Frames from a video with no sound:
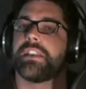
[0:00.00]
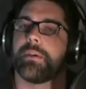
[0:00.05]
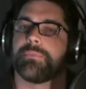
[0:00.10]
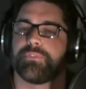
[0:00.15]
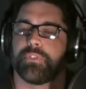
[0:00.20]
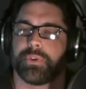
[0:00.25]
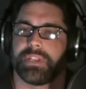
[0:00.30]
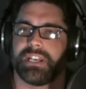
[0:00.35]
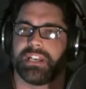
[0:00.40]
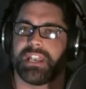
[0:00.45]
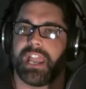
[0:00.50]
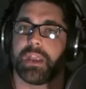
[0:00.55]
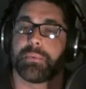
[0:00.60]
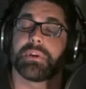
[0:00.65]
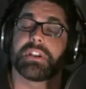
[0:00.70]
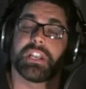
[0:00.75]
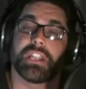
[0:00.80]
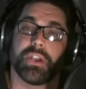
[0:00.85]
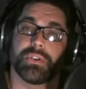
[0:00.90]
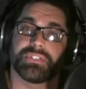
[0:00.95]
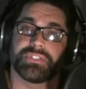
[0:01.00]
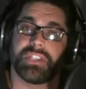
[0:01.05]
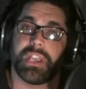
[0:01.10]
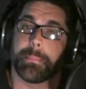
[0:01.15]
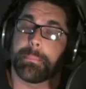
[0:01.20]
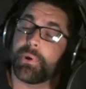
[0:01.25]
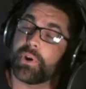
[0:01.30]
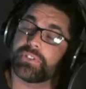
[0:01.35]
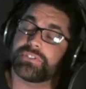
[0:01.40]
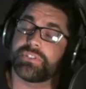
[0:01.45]
up for you today. We're going to go see
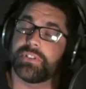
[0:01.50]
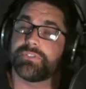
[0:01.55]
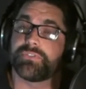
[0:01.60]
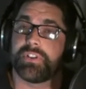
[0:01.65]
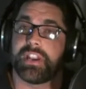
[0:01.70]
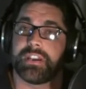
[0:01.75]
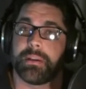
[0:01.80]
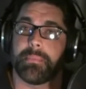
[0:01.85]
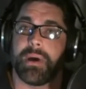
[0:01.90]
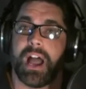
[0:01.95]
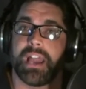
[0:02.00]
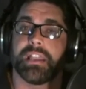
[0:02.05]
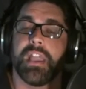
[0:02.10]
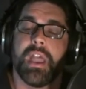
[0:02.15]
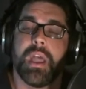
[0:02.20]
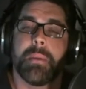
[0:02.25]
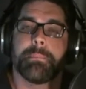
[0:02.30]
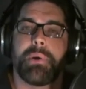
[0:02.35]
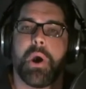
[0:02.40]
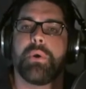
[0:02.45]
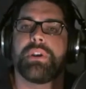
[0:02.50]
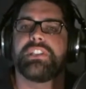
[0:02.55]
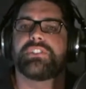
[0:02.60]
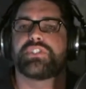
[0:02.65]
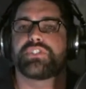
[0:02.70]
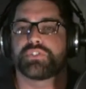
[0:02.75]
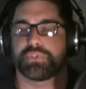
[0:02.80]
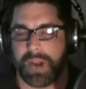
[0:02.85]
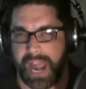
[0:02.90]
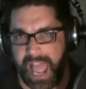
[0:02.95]
a personal friend of mine, Bodie
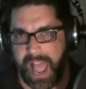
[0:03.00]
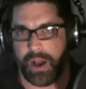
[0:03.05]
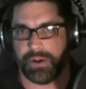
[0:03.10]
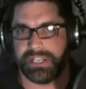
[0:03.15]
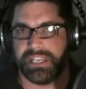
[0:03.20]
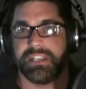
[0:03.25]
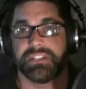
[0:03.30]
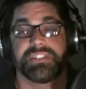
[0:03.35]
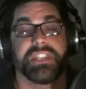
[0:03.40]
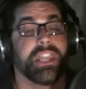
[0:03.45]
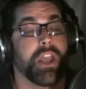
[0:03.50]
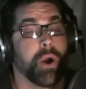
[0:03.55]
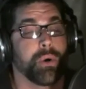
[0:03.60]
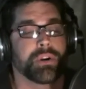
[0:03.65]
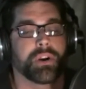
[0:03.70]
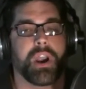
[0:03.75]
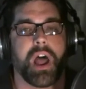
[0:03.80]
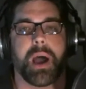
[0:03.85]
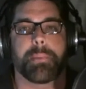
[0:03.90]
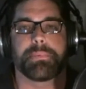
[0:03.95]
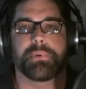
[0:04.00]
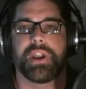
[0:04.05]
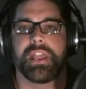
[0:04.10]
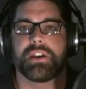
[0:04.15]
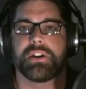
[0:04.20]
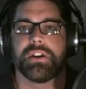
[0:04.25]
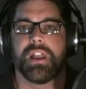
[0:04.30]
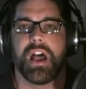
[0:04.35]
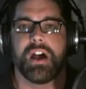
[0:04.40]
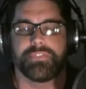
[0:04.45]
Stroud. He is the
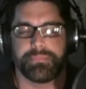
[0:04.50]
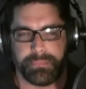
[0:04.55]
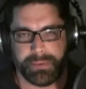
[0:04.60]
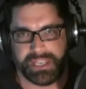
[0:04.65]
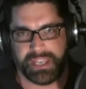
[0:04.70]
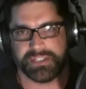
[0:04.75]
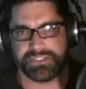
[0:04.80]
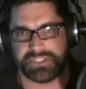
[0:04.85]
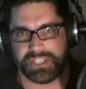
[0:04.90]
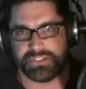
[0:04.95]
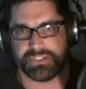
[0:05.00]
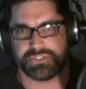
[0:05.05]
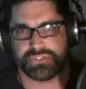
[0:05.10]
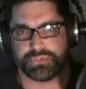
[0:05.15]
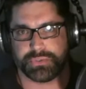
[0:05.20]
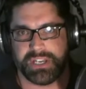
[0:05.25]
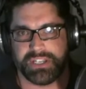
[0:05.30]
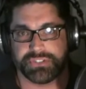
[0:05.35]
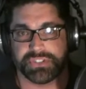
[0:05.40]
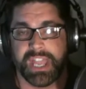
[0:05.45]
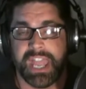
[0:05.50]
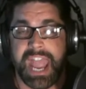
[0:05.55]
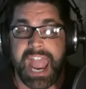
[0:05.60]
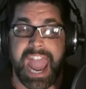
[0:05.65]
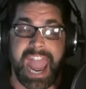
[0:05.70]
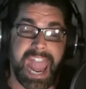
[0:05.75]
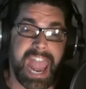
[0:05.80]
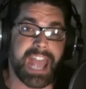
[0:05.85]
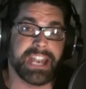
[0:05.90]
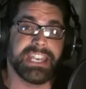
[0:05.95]
owner-operator of BS Industries,
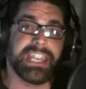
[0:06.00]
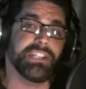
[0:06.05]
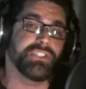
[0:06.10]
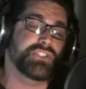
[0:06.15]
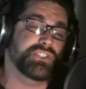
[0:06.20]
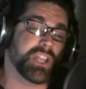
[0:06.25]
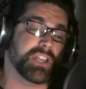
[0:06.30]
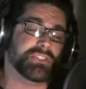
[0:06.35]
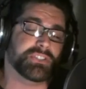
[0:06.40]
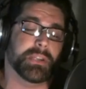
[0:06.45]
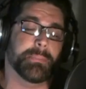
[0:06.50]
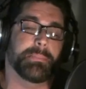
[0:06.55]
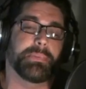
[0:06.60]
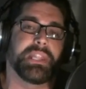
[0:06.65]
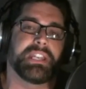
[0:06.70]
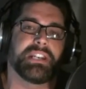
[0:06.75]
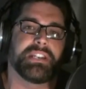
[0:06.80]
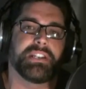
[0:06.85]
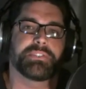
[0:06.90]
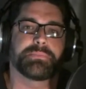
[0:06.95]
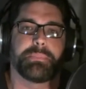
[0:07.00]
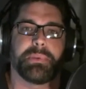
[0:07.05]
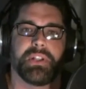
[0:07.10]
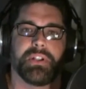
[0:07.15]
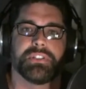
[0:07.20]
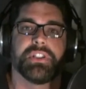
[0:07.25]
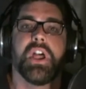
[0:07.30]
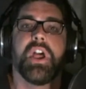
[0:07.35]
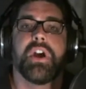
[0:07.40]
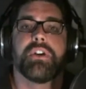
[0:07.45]
and he just completed his
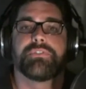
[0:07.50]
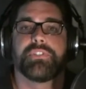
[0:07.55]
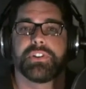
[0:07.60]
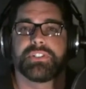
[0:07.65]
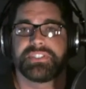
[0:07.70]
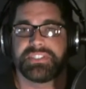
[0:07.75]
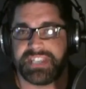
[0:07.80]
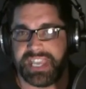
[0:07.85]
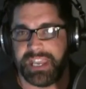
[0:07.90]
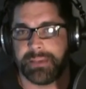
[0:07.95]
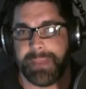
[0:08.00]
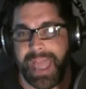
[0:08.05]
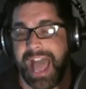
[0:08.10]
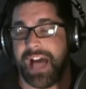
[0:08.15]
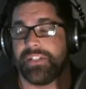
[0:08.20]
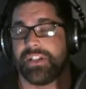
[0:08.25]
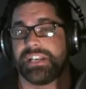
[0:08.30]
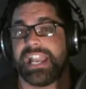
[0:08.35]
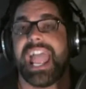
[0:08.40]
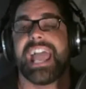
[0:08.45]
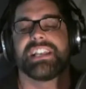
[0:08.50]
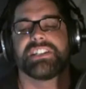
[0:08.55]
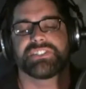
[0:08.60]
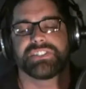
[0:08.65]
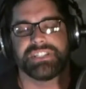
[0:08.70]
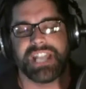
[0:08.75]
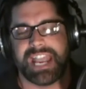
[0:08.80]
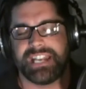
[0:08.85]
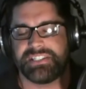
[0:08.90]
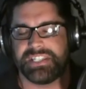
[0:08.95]
build for Tim Allen and his
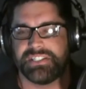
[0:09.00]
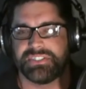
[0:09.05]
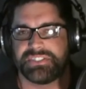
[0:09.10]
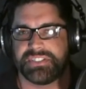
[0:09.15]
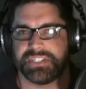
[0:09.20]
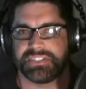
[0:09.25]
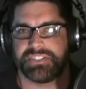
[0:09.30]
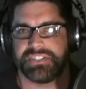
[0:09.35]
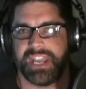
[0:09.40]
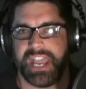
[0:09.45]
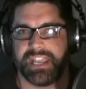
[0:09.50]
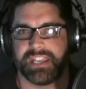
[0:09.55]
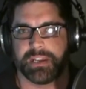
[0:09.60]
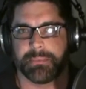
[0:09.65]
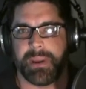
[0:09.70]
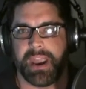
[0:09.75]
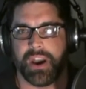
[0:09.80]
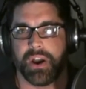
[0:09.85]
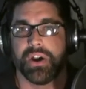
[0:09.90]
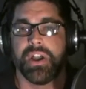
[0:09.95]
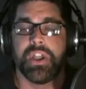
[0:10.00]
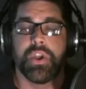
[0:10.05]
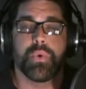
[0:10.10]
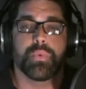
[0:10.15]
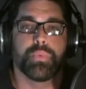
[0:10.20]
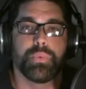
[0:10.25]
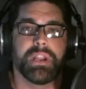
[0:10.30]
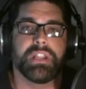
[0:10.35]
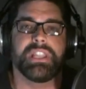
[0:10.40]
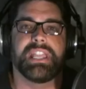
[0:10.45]
1968 Camaro.
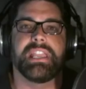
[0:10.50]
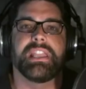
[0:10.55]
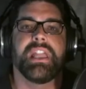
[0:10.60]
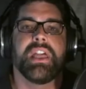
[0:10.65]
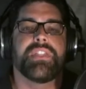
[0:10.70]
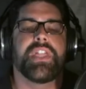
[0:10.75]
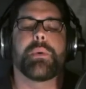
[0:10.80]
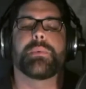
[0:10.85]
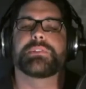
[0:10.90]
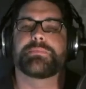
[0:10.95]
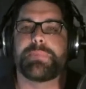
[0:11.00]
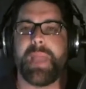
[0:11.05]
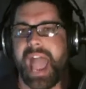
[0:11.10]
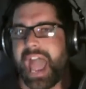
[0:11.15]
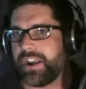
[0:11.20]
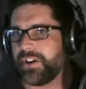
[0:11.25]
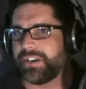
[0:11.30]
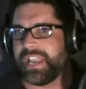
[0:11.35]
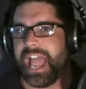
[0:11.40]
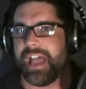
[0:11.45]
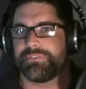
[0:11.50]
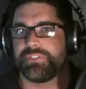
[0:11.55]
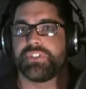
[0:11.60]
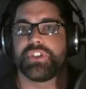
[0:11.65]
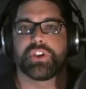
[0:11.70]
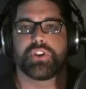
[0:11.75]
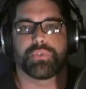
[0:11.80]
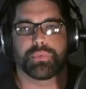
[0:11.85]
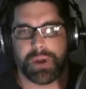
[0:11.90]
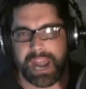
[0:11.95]
Really, that was patterned after
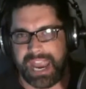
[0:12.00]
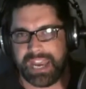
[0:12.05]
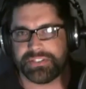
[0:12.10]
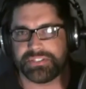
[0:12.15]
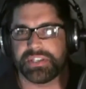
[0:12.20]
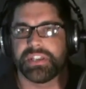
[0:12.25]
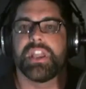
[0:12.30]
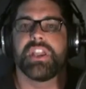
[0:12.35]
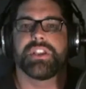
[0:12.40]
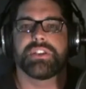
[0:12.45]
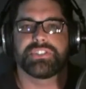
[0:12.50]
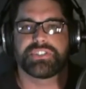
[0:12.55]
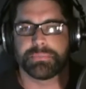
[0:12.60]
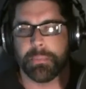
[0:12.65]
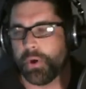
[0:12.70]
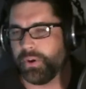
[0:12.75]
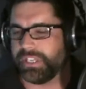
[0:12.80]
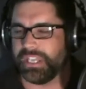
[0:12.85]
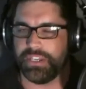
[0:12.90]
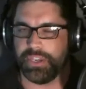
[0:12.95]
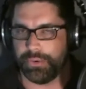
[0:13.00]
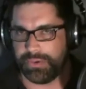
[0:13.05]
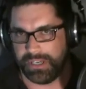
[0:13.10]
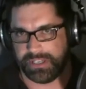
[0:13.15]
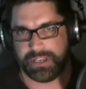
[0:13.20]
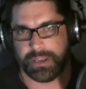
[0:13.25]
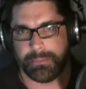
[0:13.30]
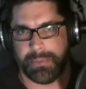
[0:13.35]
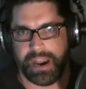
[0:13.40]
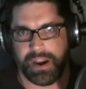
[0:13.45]
the great Smoky
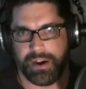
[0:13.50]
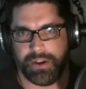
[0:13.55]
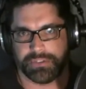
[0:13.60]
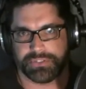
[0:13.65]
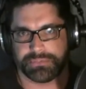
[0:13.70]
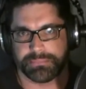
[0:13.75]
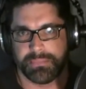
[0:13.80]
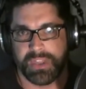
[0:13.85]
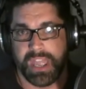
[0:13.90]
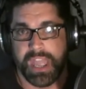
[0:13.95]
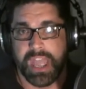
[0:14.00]
Unit Camaros.